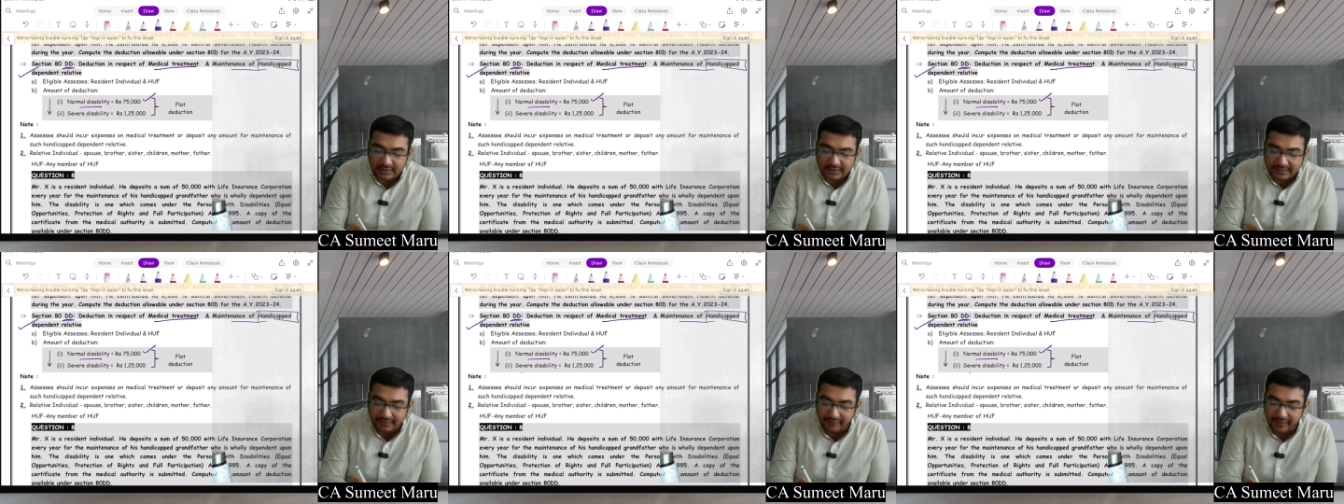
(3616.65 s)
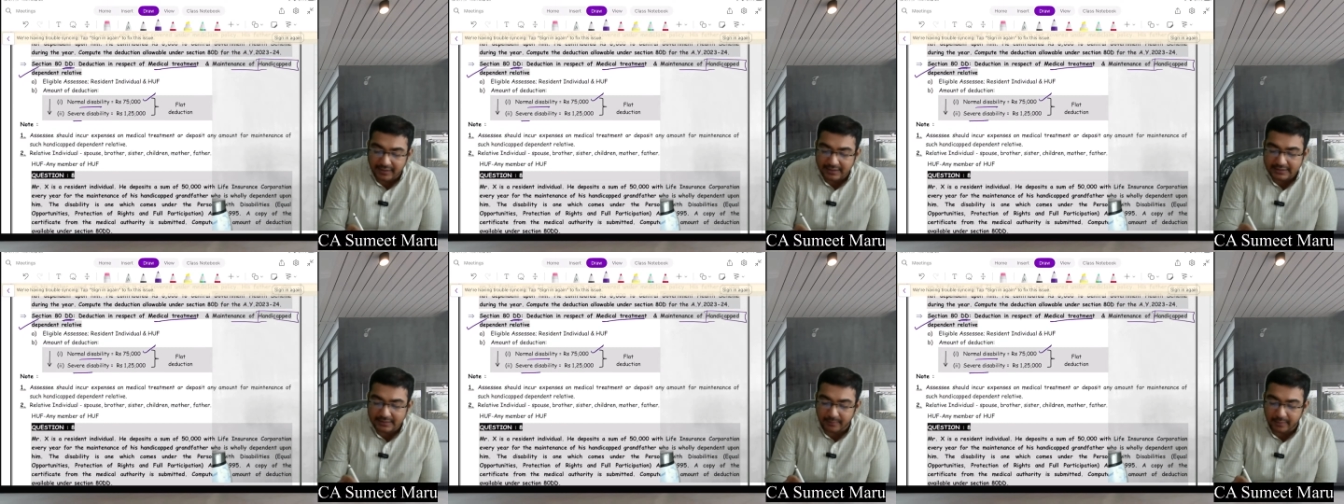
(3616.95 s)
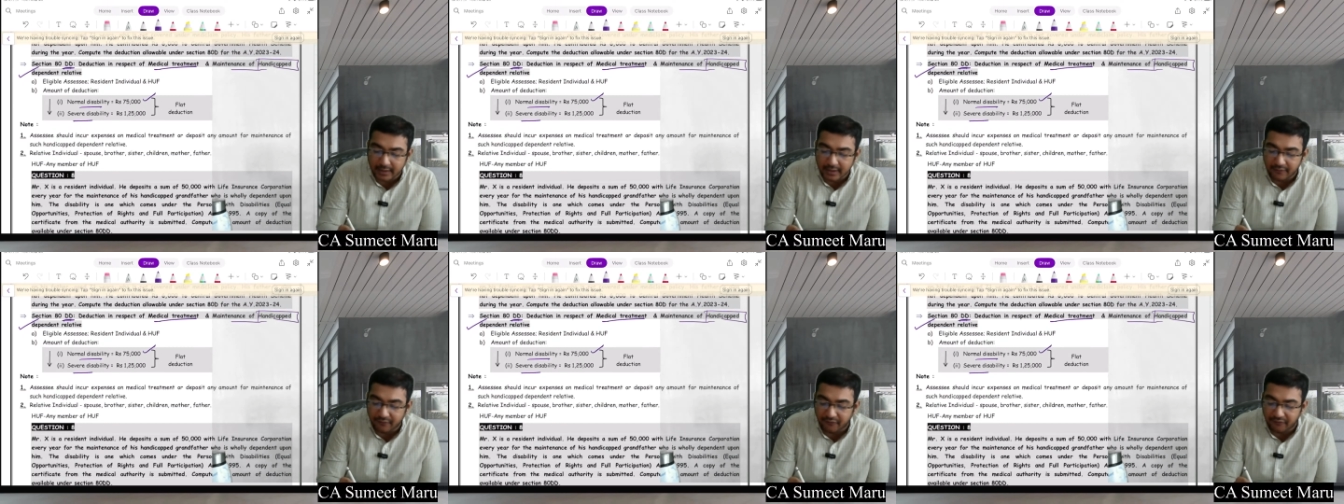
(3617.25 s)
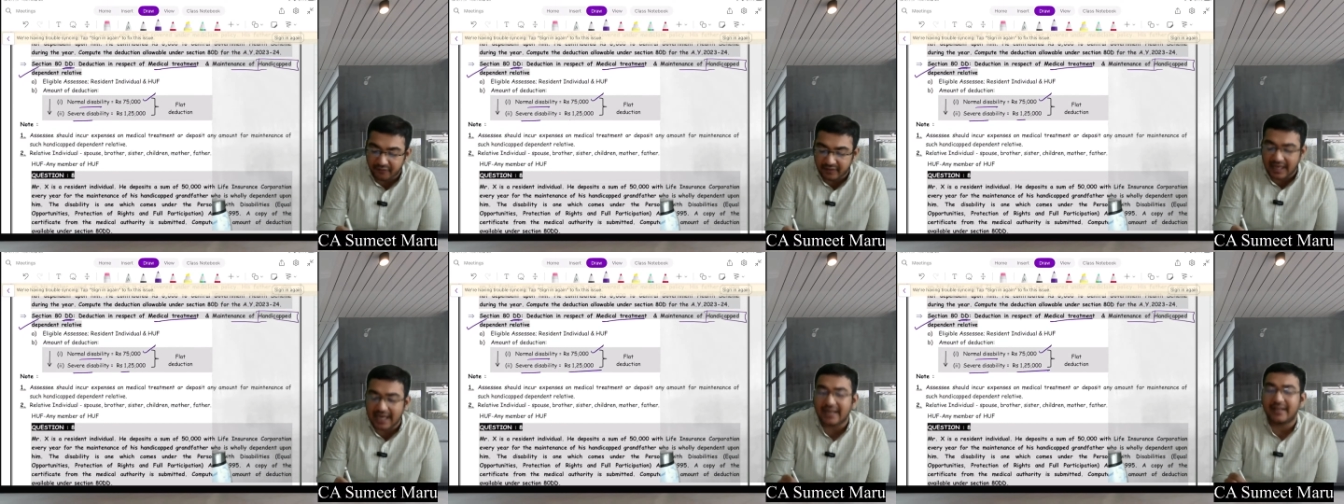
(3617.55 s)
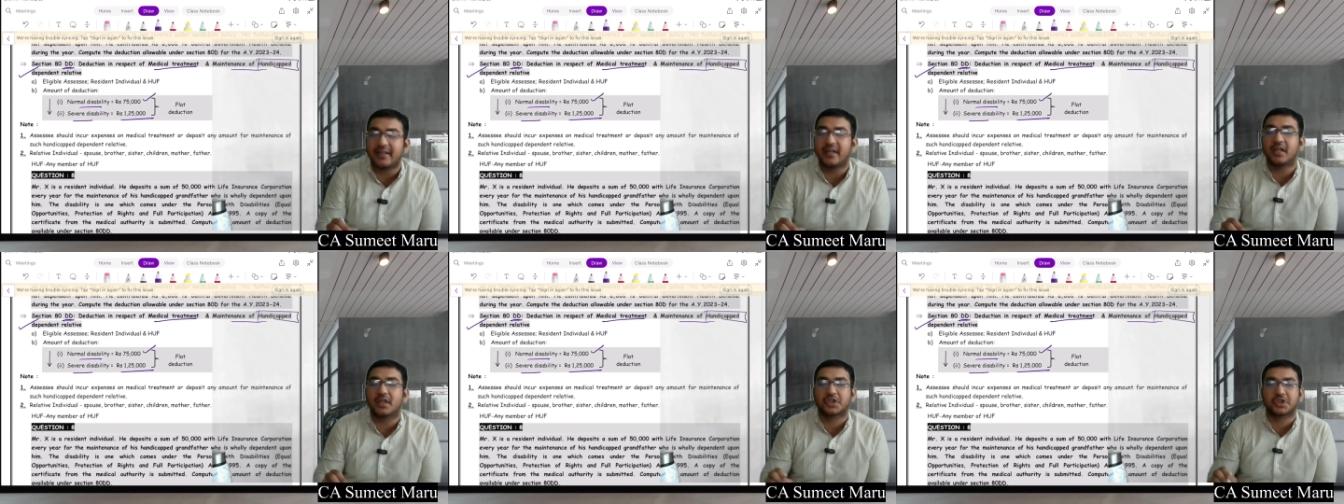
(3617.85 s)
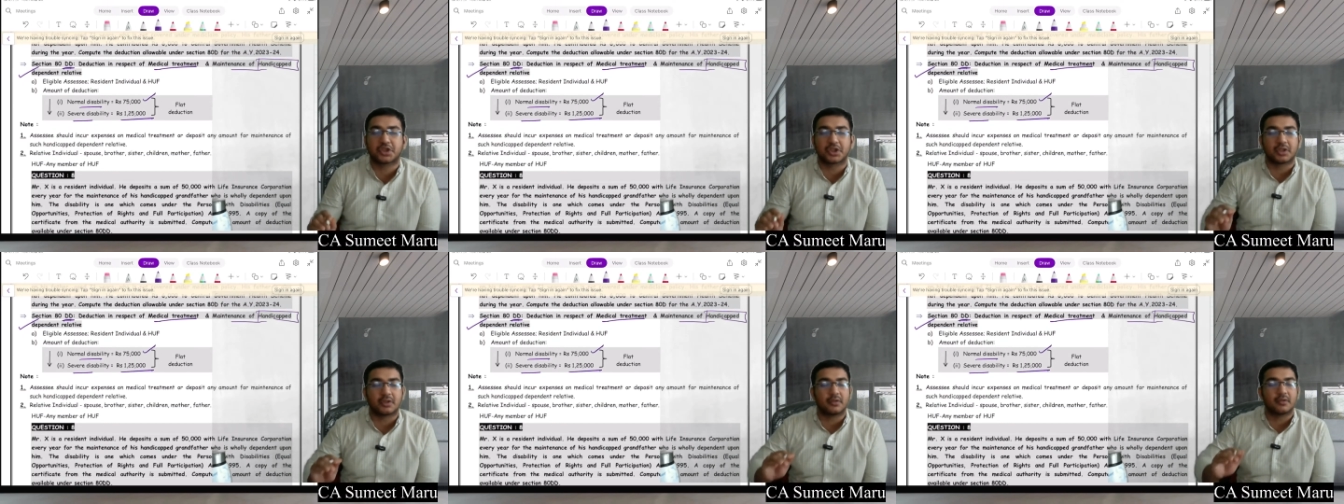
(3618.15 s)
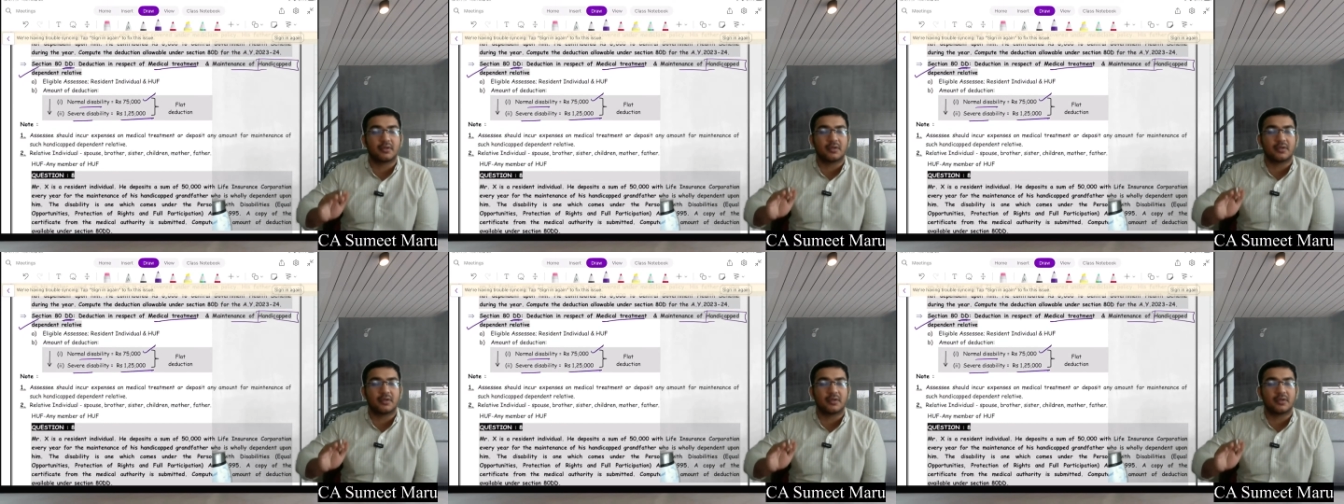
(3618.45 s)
severe disability flat deduction,